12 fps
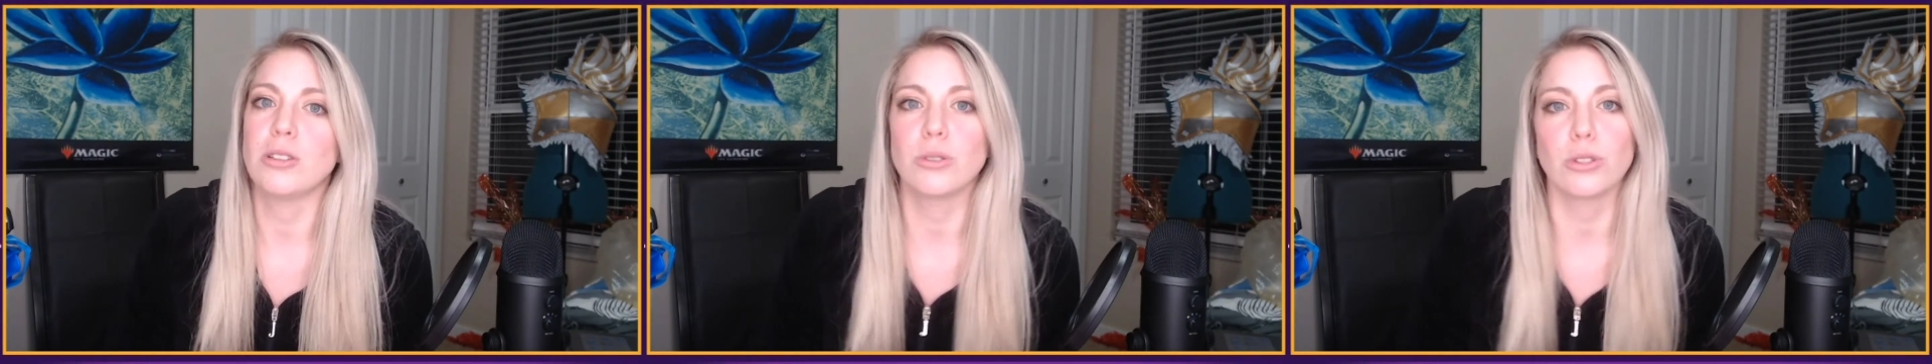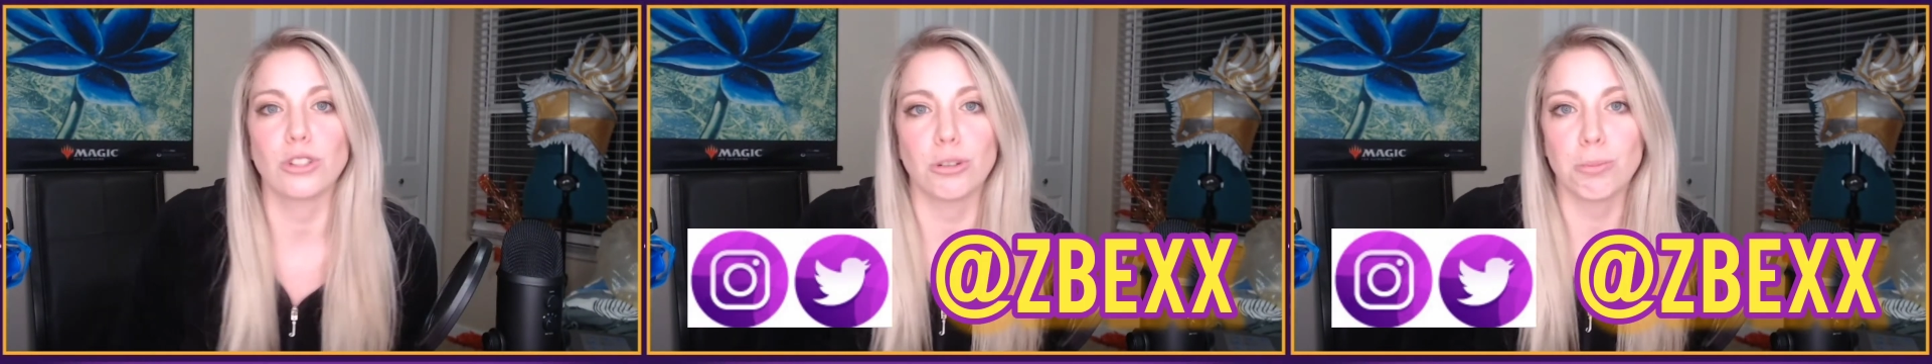
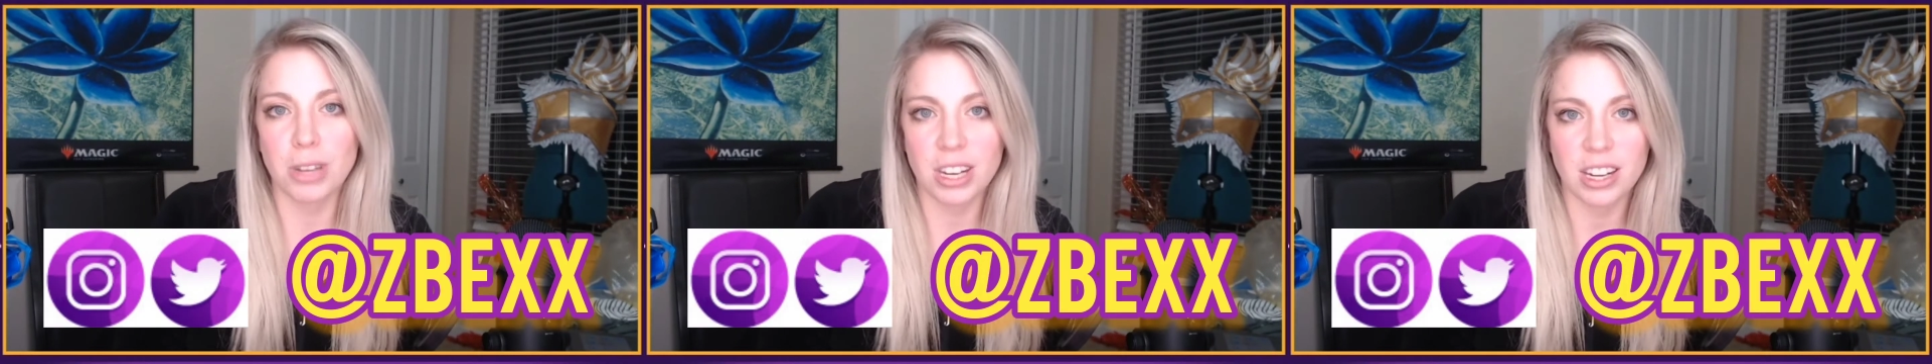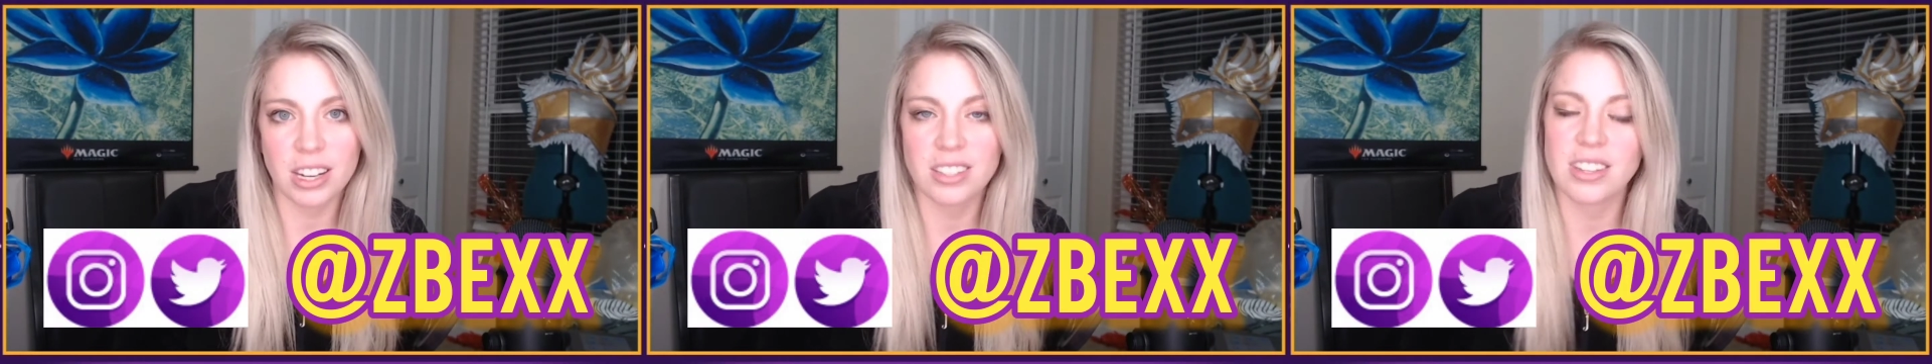social
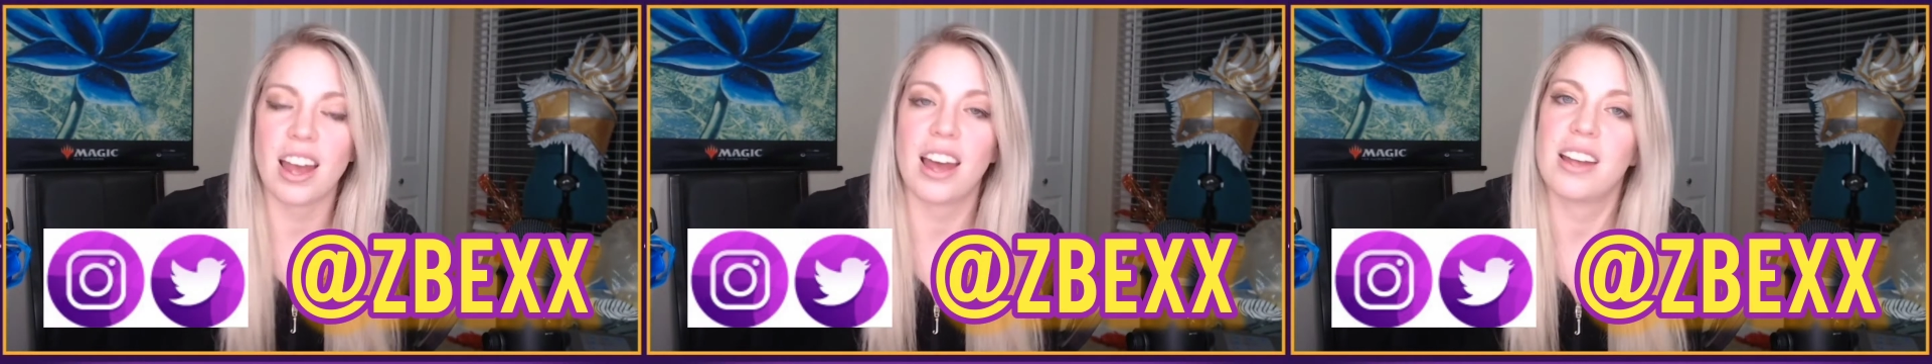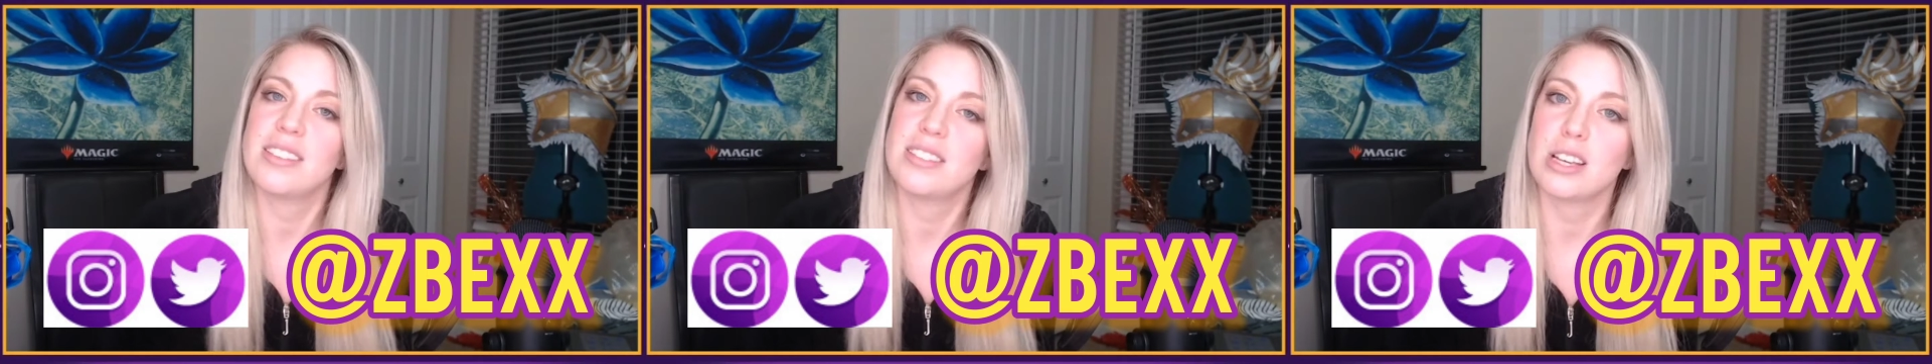medias
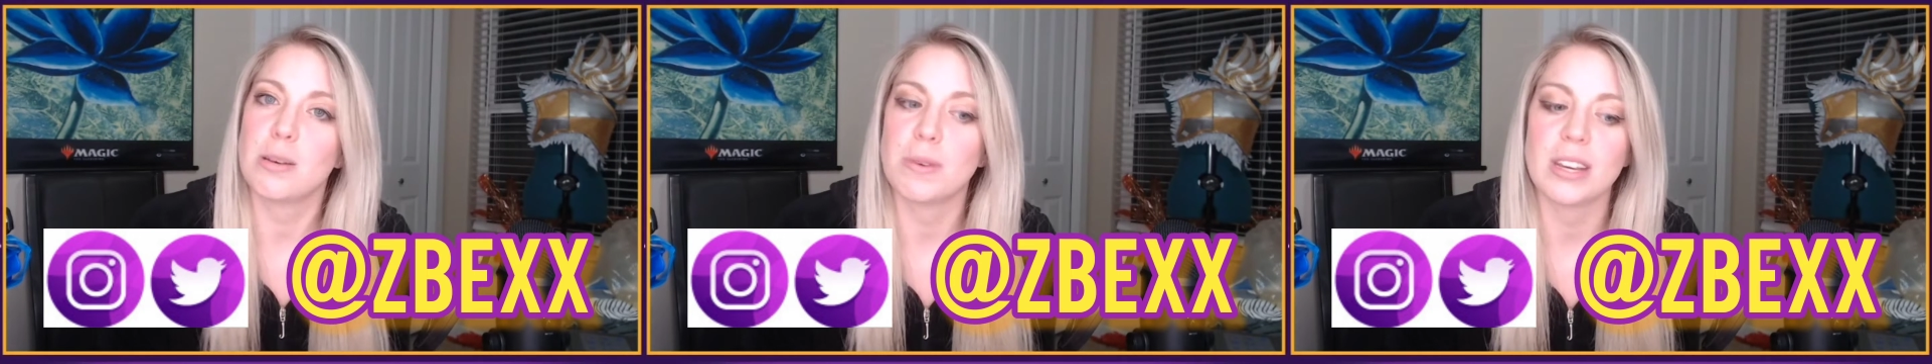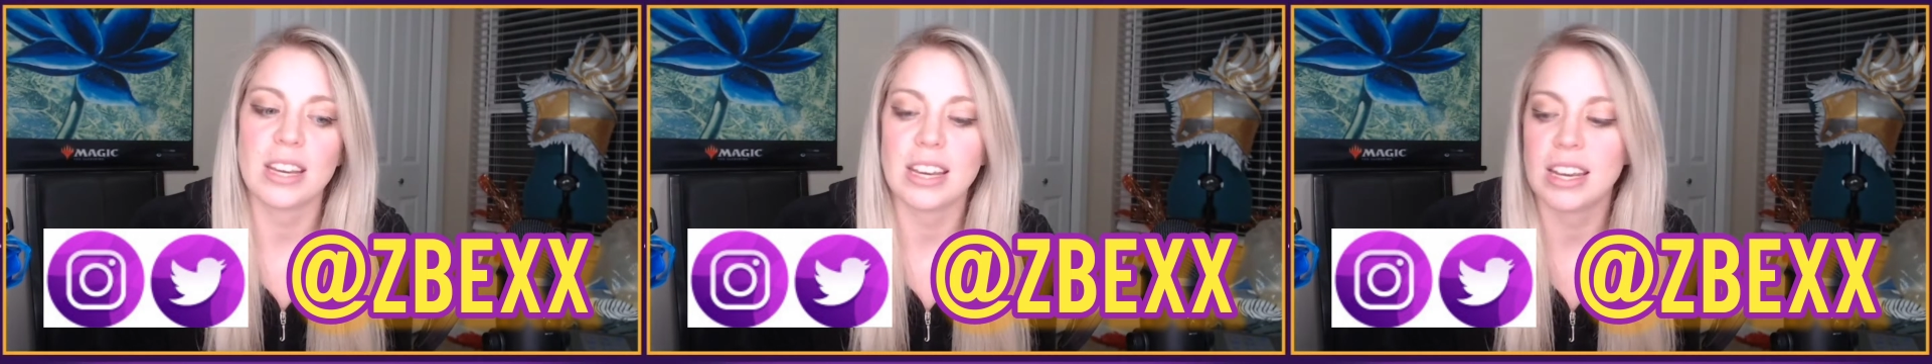at
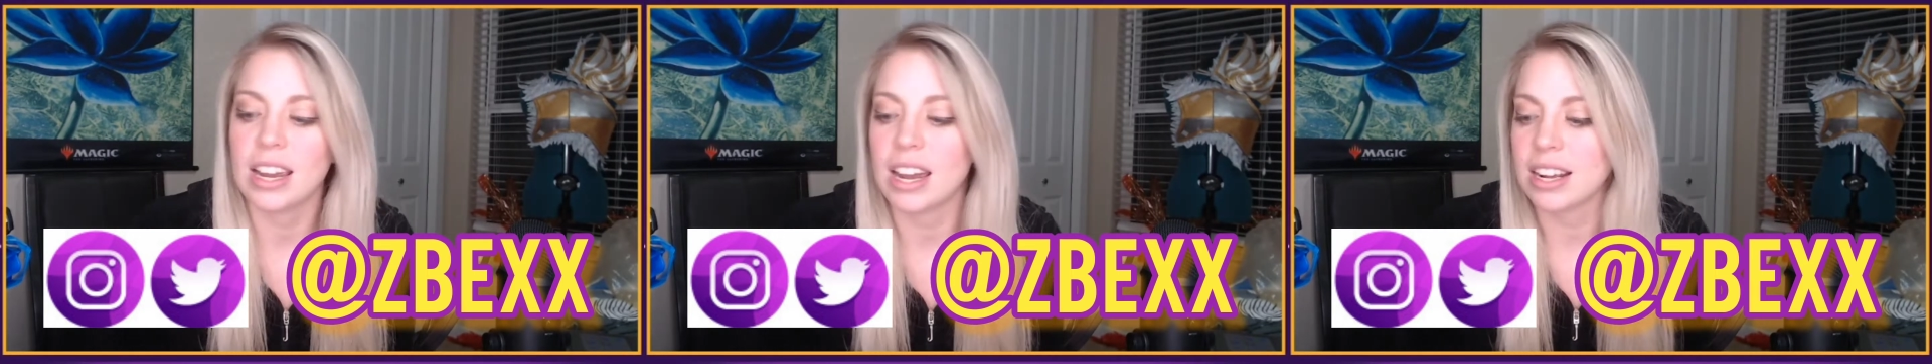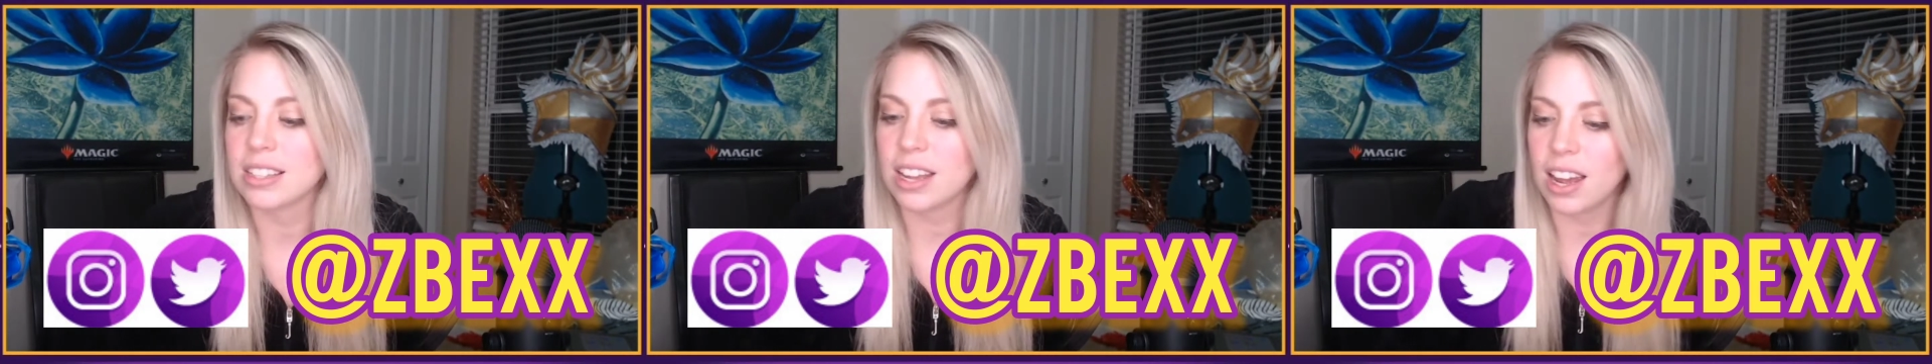
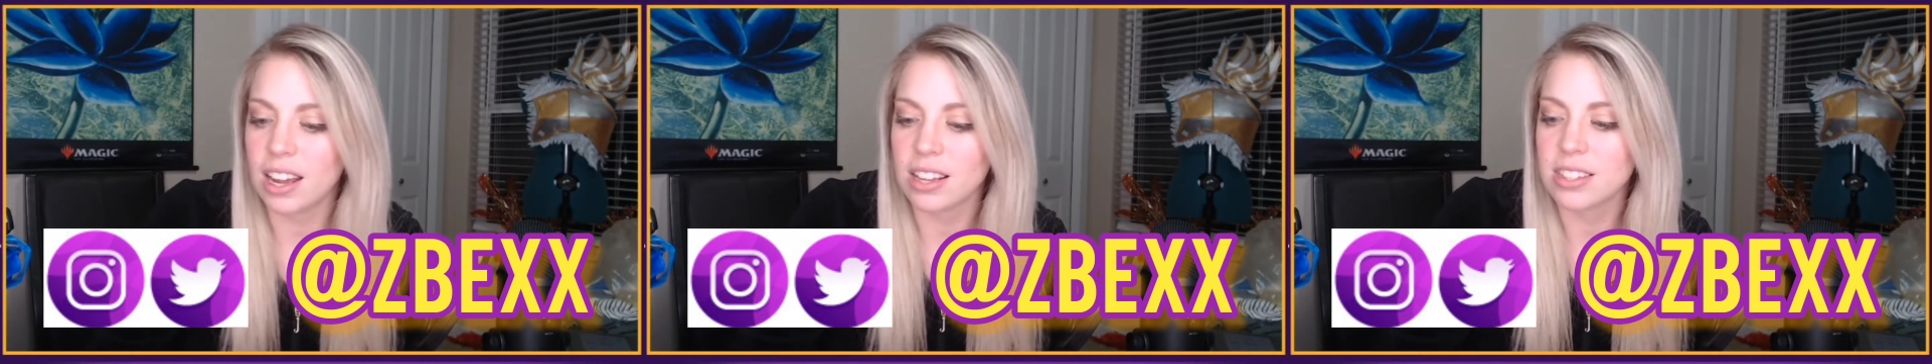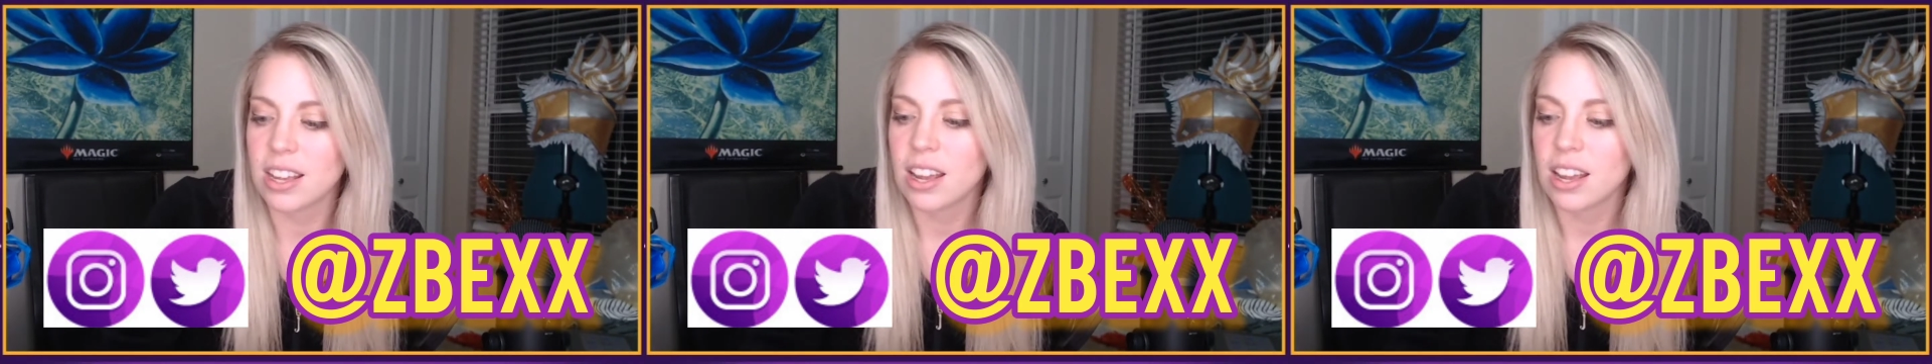ZBEXX.